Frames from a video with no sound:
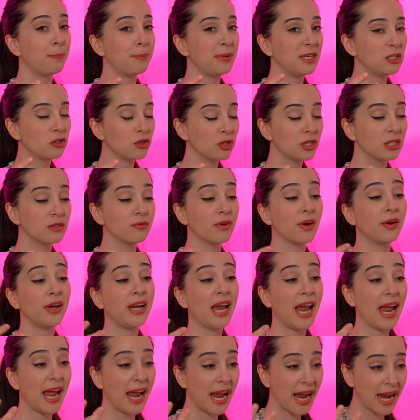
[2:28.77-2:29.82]
picture is very
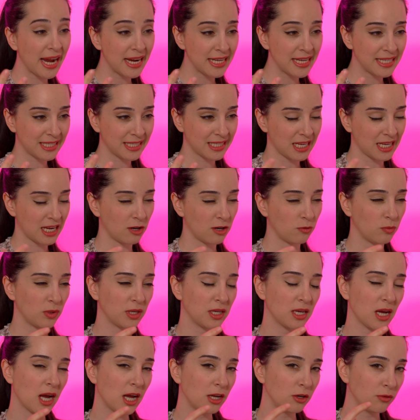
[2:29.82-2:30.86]
hazy and we
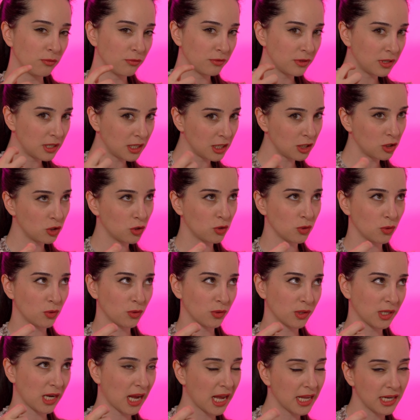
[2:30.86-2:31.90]
kind of need to
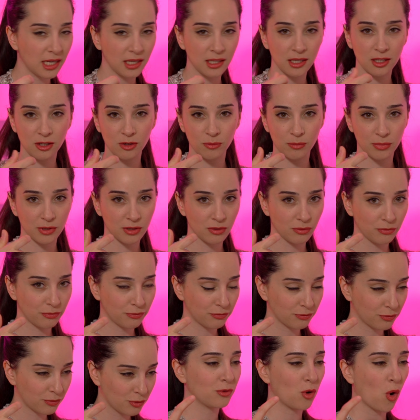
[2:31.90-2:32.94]
create a little bit of
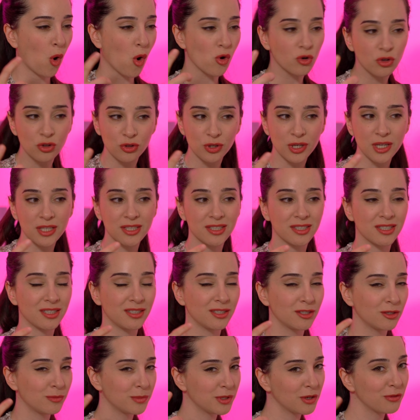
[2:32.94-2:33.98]
contrast, a
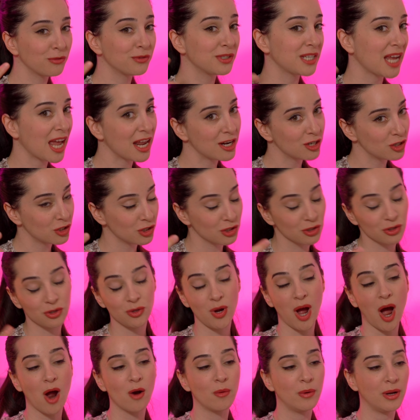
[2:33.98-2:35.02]
little bit of tension
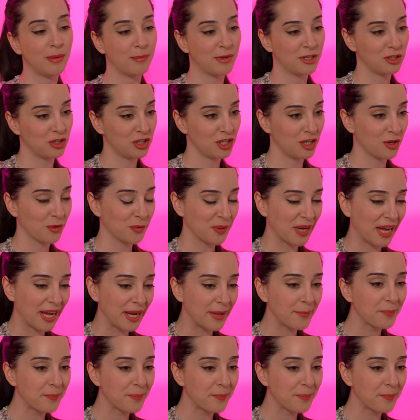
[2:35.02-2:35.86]
to our image in a way.